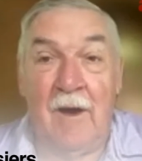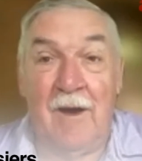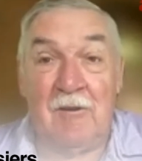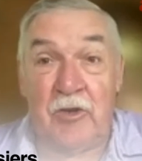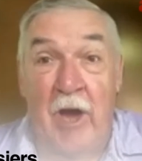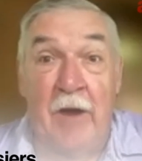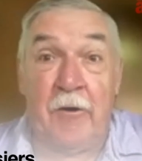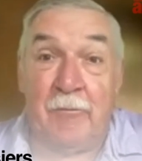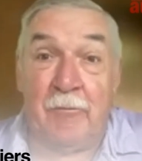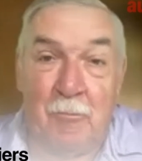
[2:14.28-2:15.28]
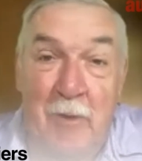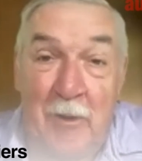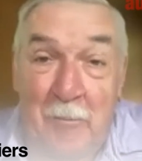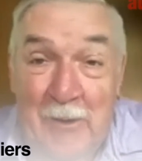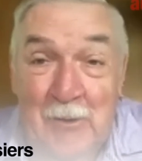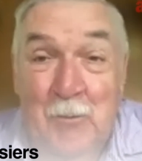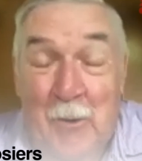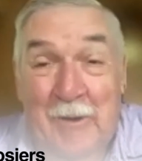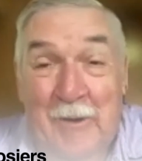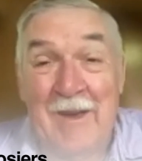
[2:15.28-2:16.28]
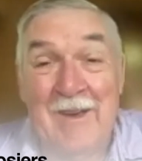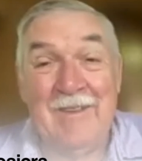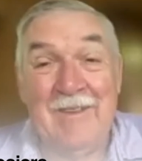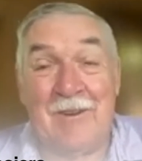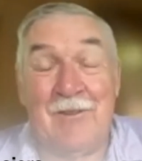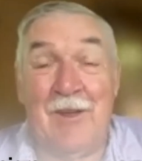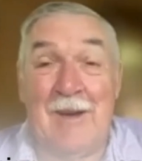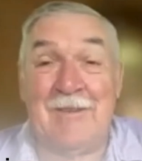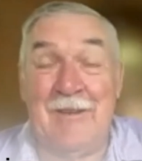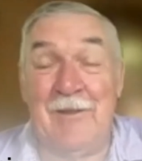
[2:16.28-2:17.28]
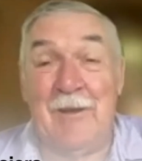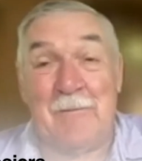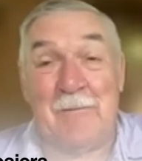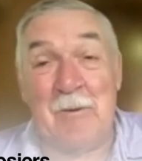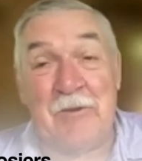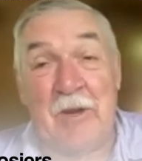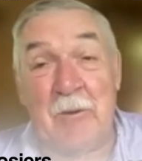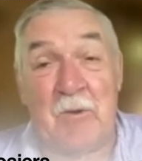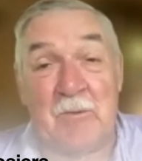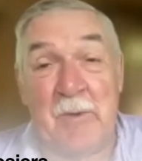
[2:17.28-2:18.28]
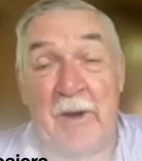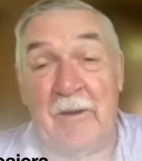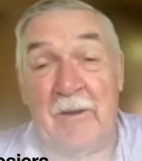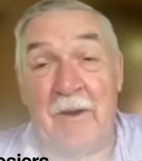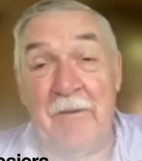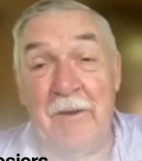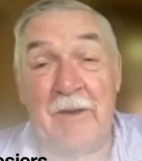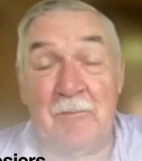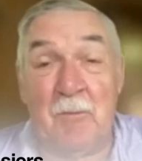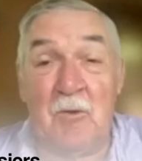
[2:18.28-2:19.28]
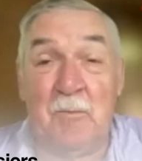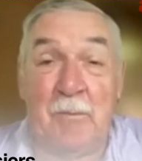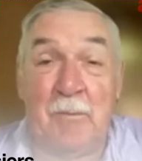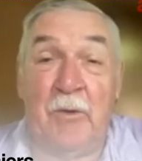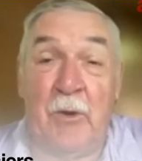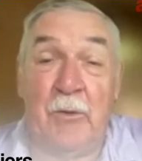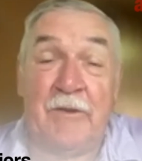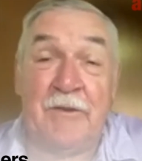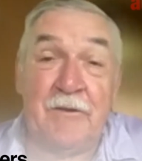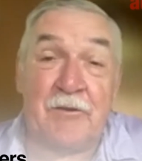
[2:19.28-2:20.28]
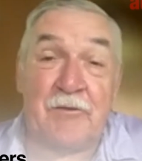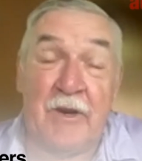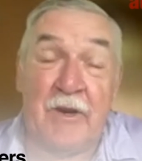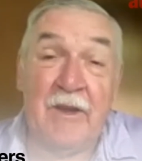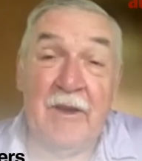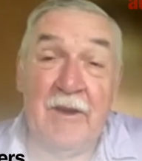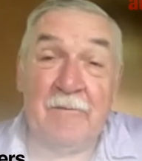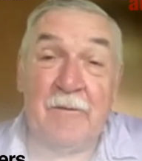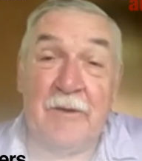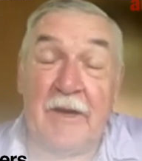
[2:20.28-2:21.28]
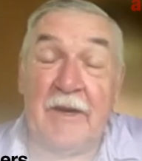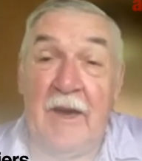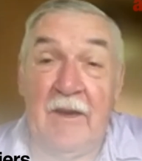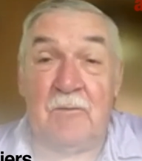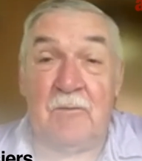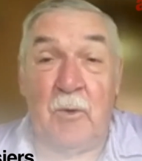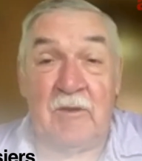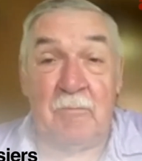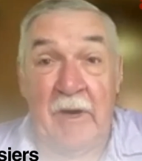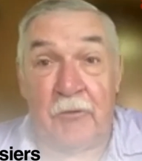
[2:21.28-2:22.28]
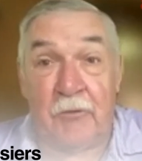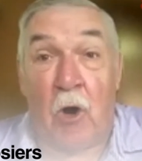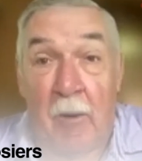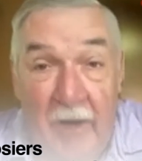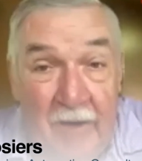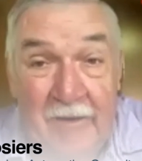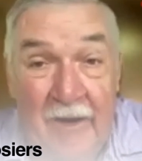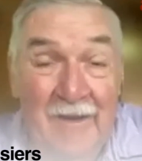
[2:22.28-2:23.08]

shattered, would be the best word, the glass ceiling from a gender perspective. I think, as most people know, this industry for decades was male dominant,